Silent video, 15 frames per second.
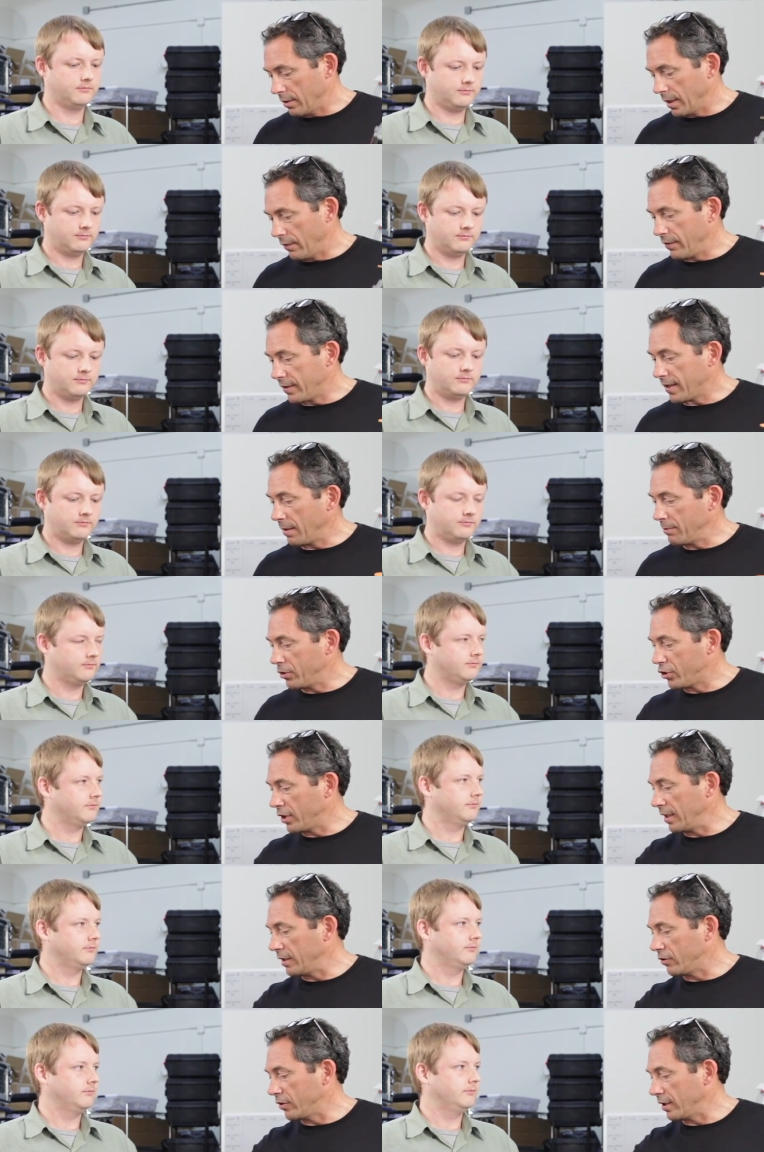Speaker 1: every time you
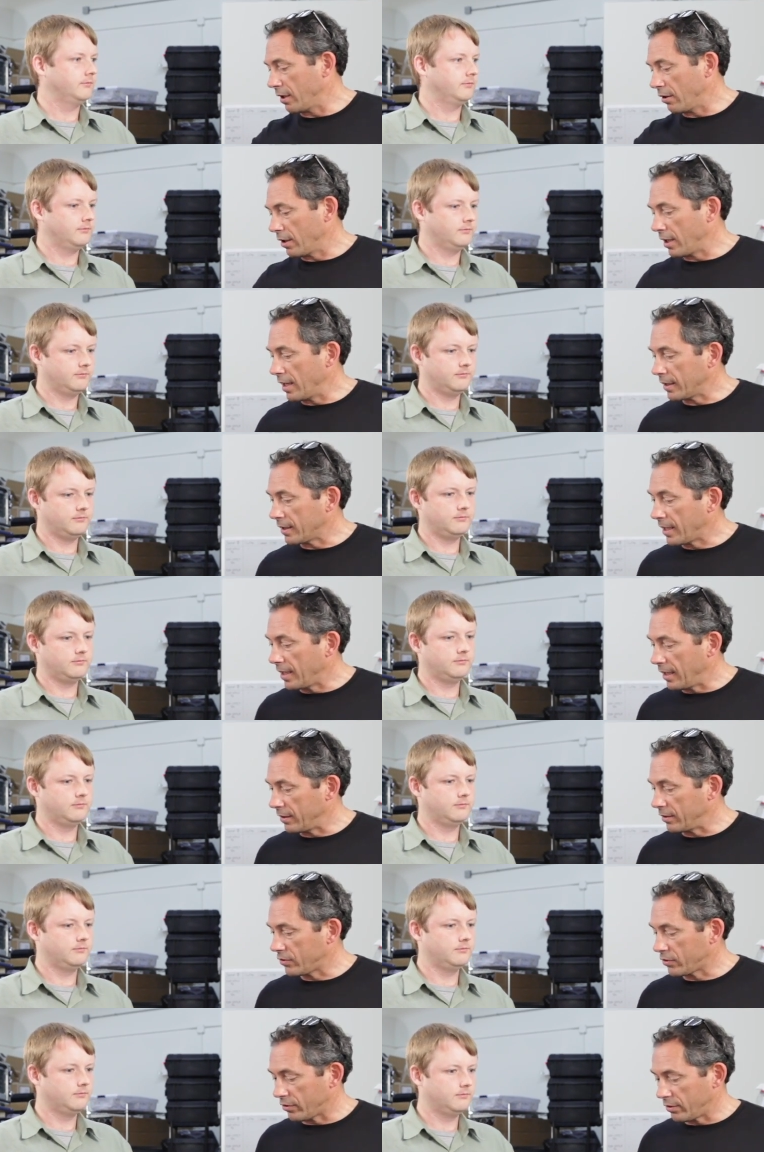change the argon
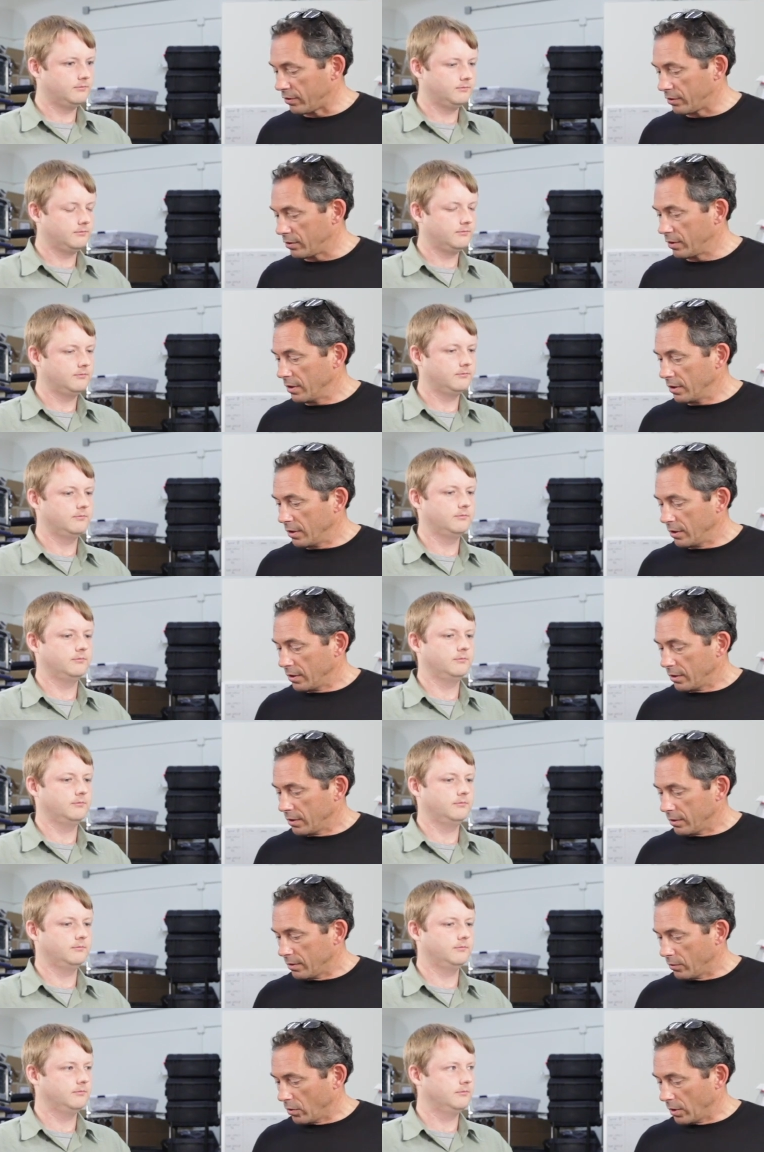canister,
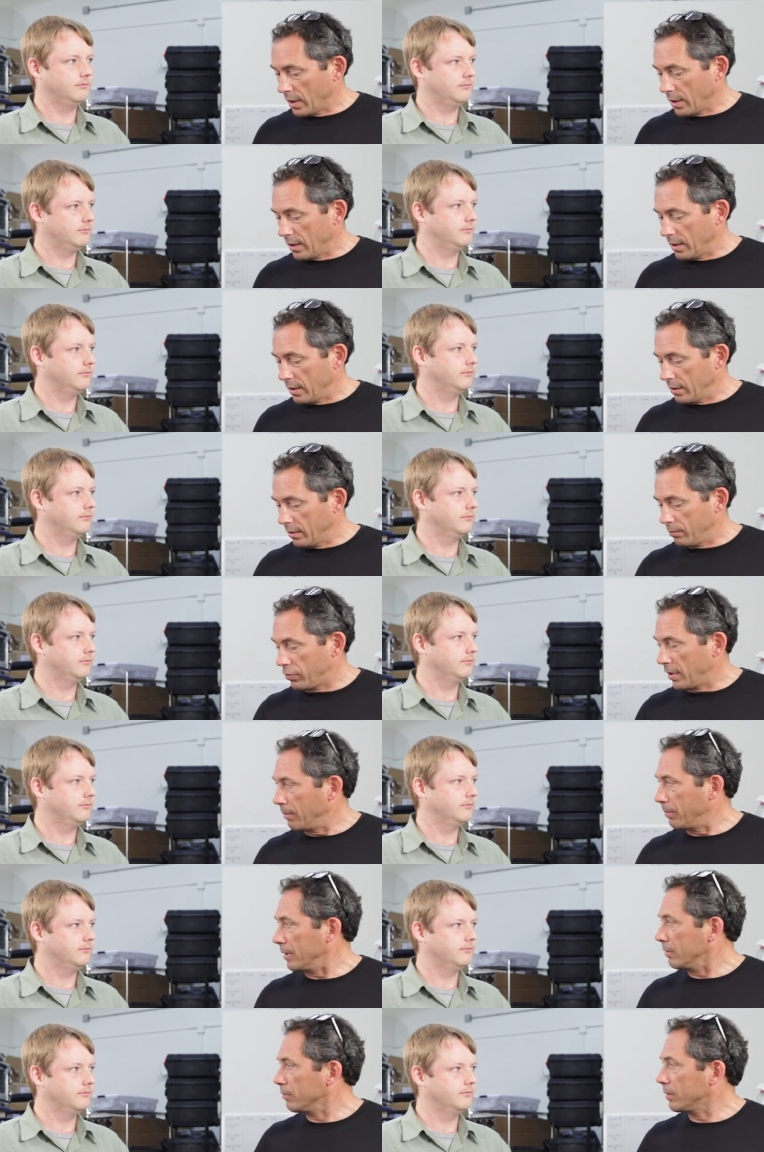uh,
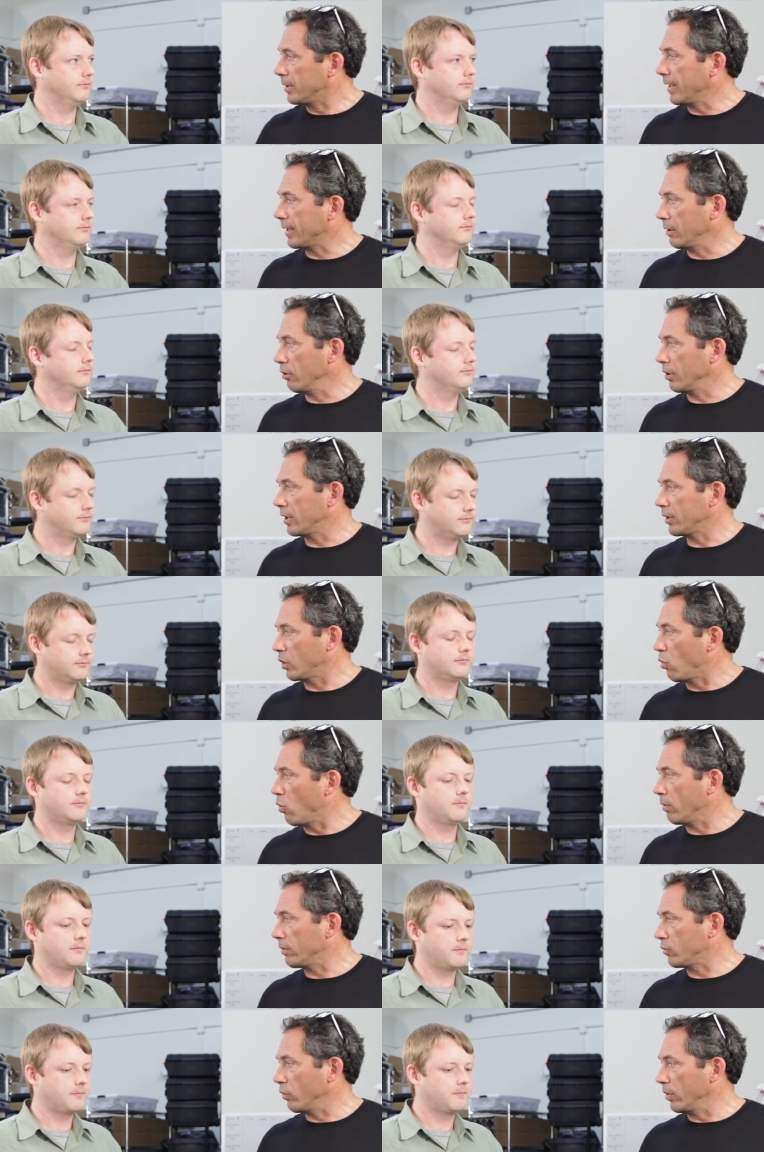probably take a look at the
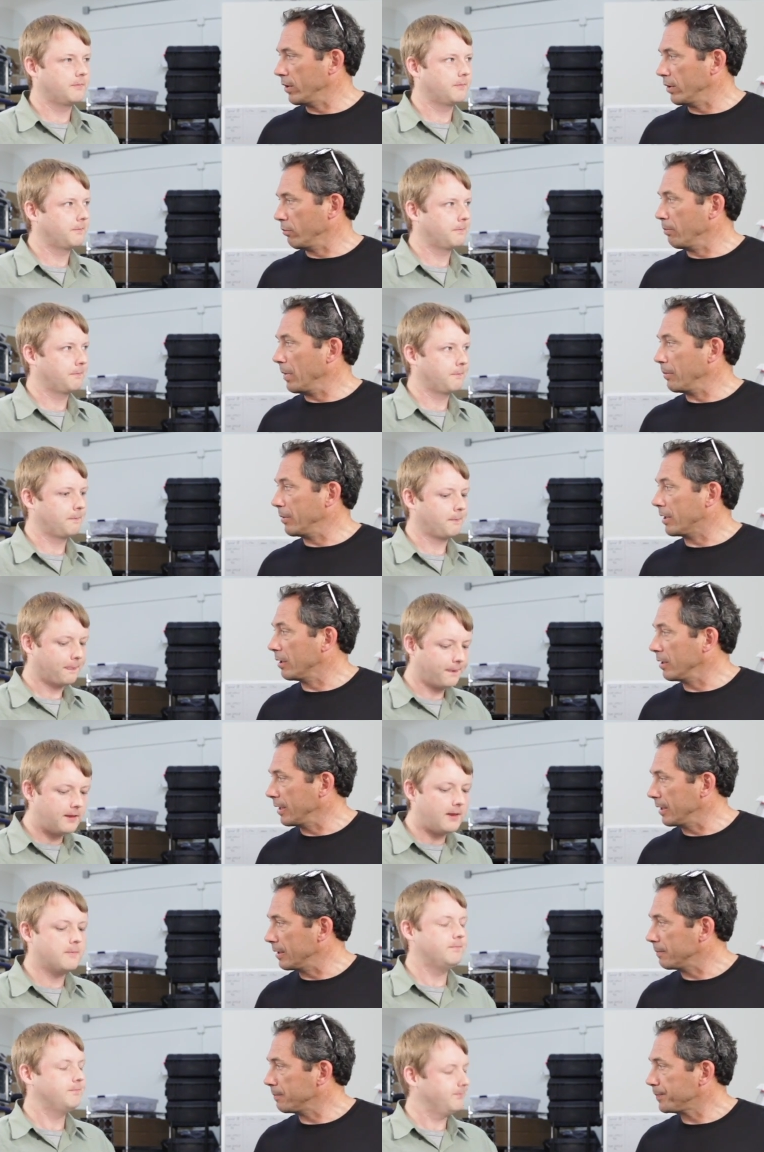quartz window, maybe clean
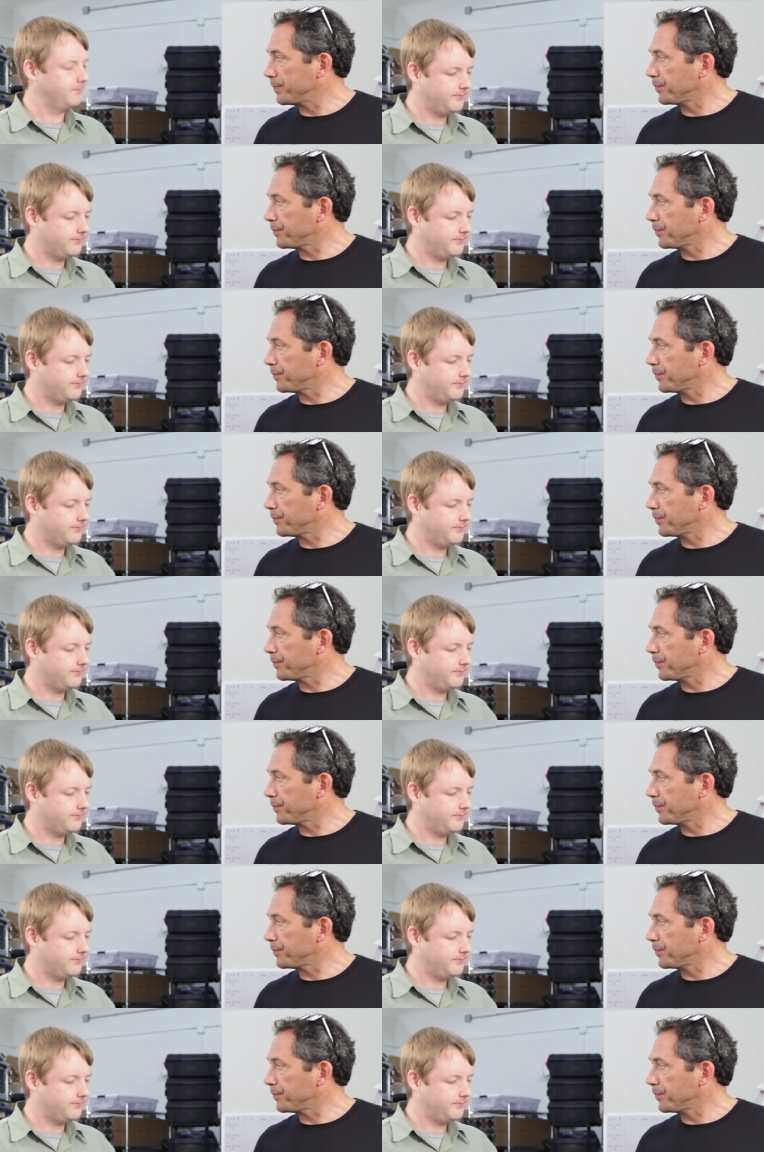yep. it.